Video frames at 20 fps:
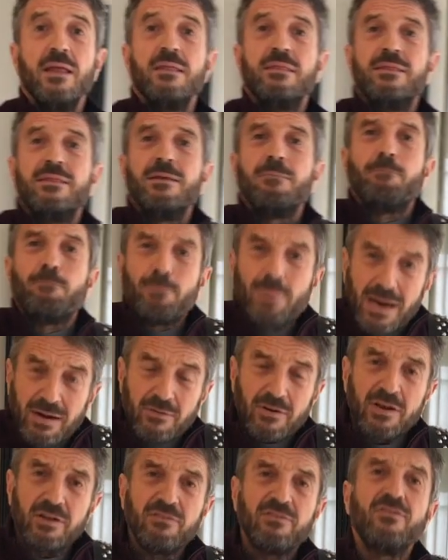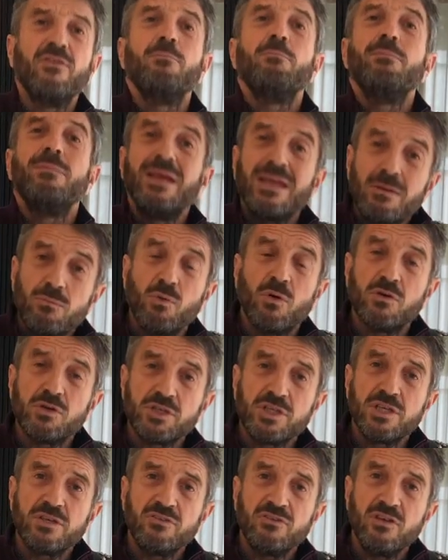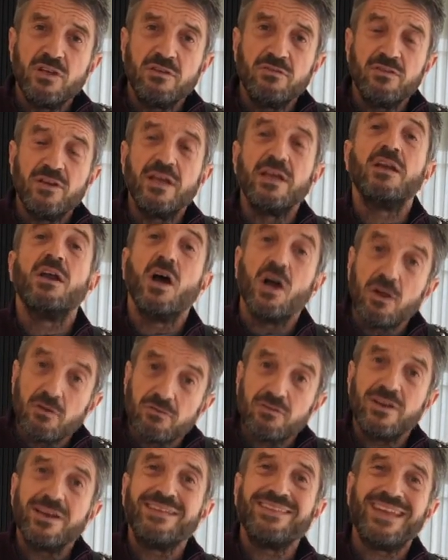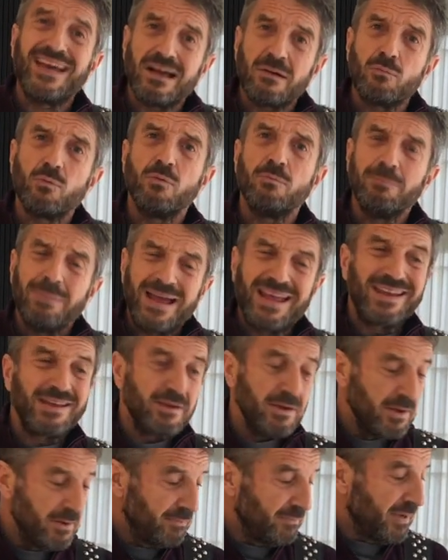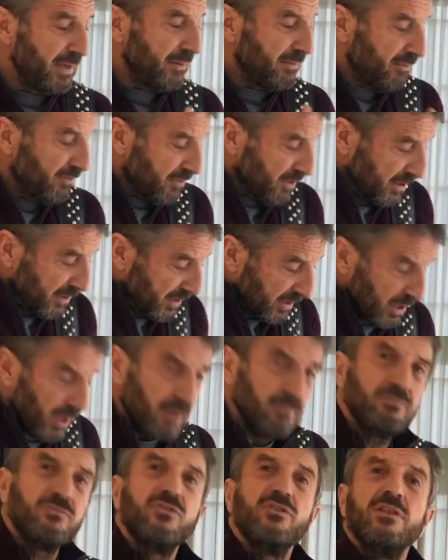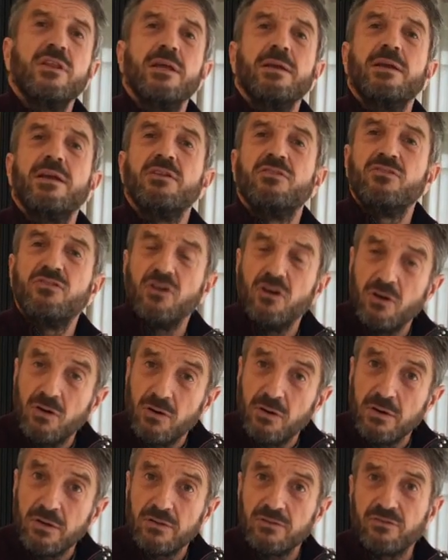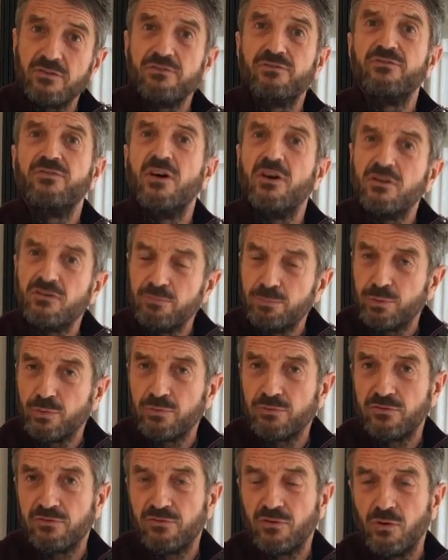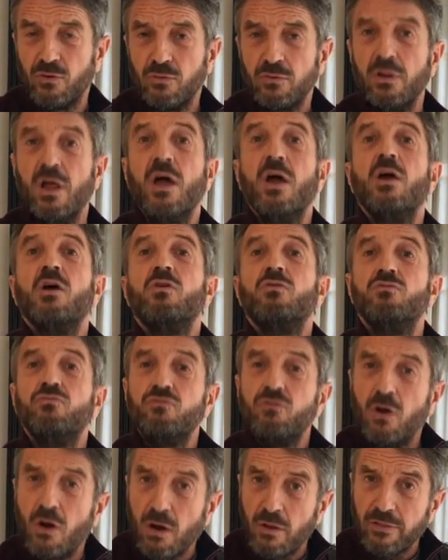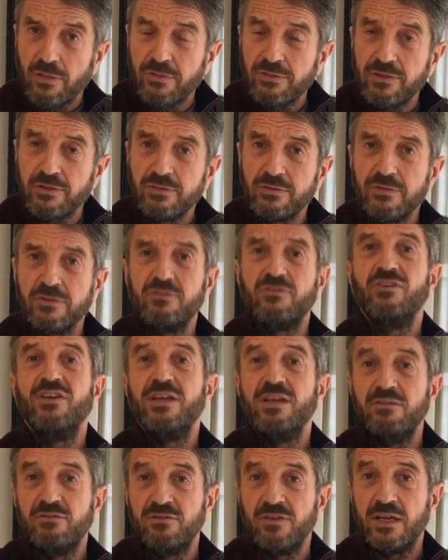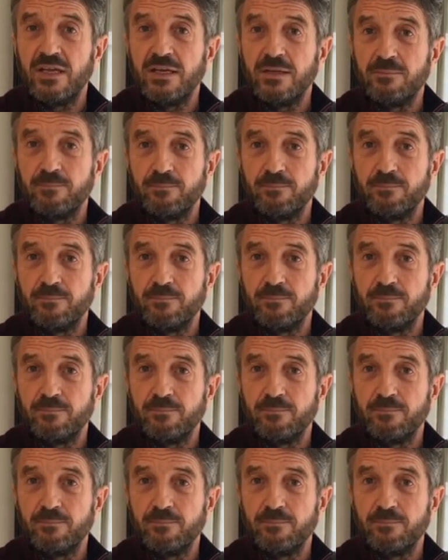the barrier for me watching TV, and hopefully that will make me come to the guitar as the first port of call rather than the TV.